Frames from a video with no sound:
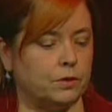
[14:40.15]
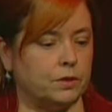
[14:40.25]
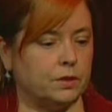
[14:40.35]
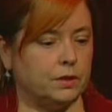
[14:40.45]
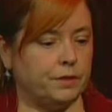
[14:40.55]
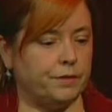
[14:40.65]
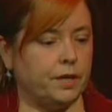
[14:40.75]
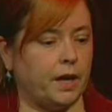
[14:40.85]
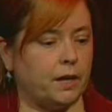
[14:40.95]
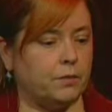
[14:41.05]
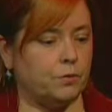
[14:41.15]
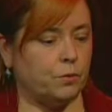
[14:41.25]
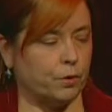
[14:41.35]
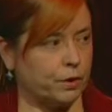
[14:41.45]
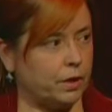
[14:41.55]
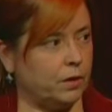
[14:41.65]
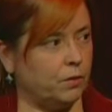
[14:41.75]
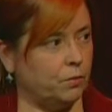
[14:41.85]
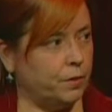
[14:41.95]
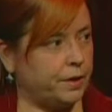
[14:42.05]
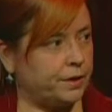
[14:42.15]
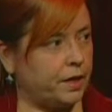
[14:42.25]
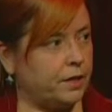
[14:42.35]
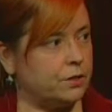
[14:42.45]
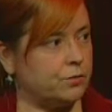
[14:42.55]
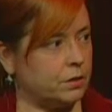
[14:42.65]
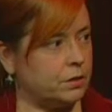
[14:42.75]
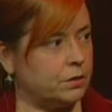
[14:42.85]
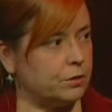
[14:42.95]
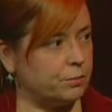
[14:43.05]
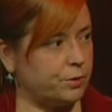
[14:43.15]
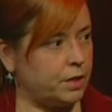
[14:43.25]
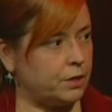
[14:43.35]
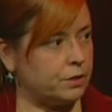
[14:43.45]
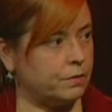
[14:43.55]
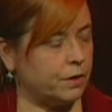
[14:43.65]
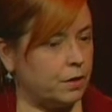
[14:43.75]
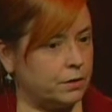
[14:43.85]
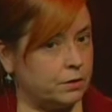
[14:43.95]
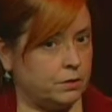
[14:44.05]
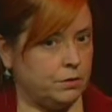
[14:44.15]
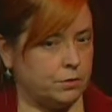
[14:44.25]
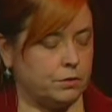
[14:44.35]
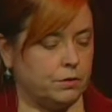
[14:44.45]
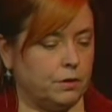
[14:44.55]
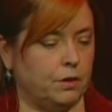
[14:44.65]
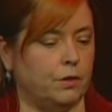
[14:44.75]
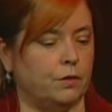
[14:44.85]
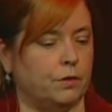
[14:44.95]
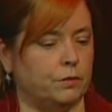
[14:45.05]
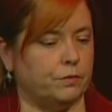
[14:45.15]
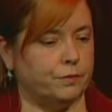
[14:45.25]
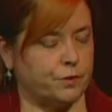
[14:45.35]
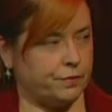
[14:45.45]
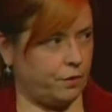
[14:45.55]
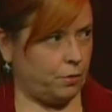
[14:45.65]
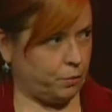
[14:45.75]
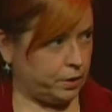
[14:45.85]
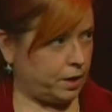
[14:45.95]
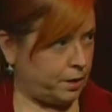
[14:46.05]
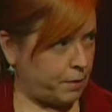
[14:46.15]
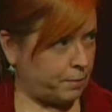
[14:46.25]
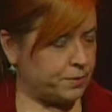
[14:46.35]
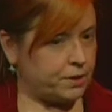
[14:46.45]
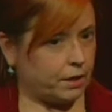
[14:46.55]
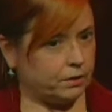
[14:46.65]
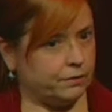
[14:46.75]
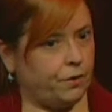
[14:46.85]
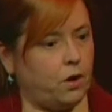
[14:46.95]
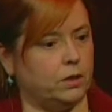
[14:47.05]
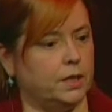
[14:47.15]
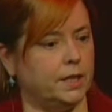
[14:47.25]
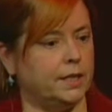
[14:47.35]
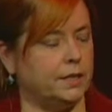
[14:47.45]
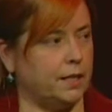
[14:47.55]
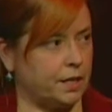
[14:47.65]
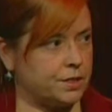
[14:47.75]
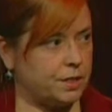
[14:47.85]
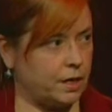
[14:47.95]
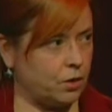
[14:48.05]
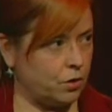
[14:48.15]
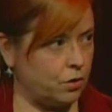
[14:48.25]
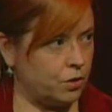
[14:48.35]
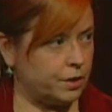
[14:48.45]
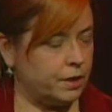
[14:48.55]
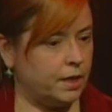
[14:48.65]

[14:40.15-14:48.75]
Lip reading: living and working with a strict interpretation of the Constitution, first of all, it wouldn't come up. Second of all, yes, they could.